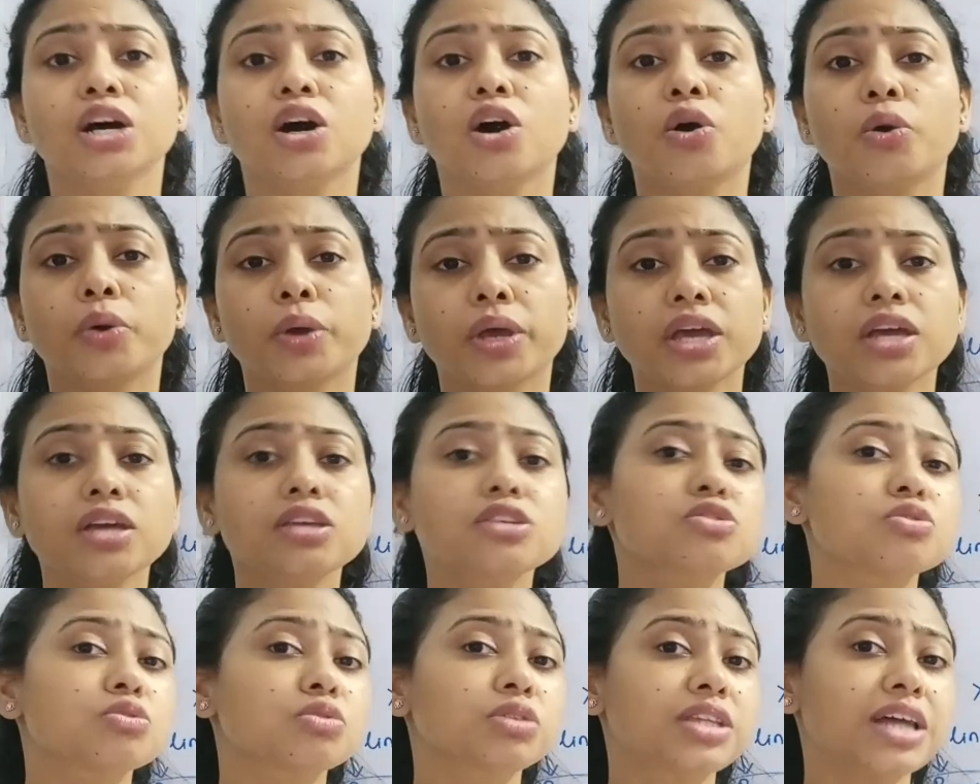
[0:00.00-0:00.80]

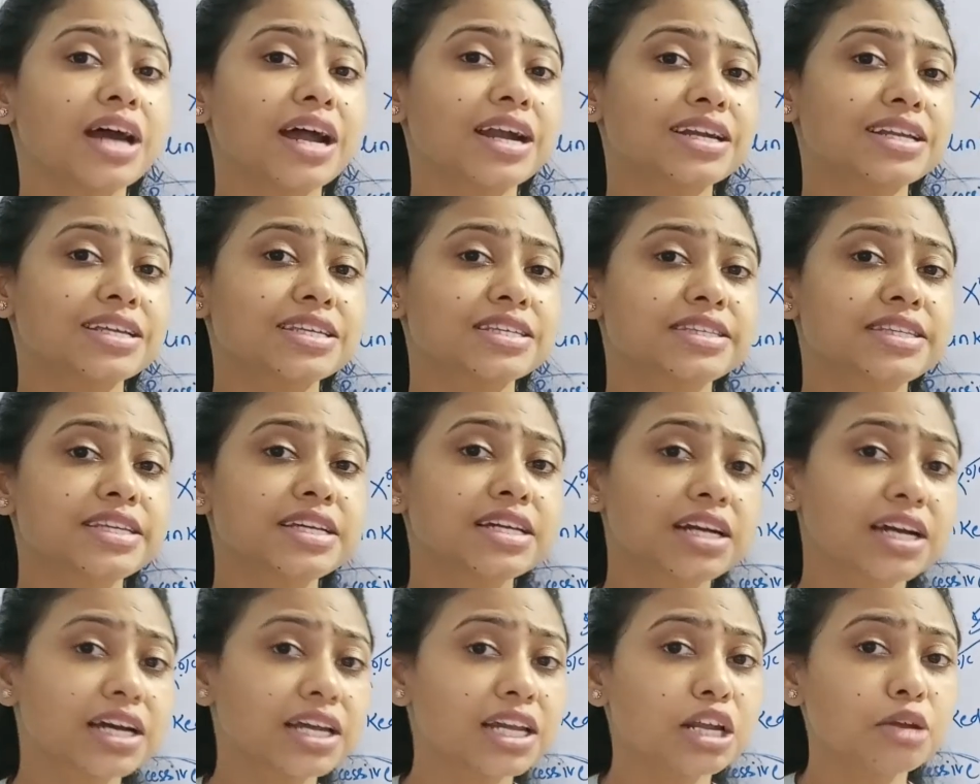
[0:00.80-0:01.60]
Okay, so that is
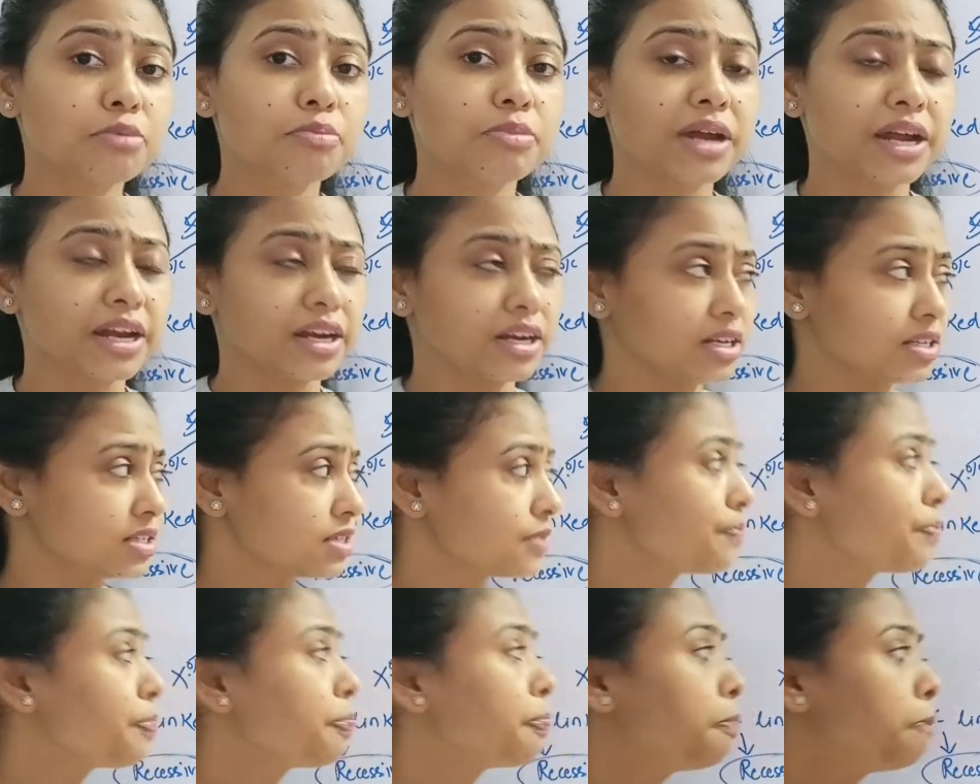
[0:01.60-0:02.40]
the color blindness.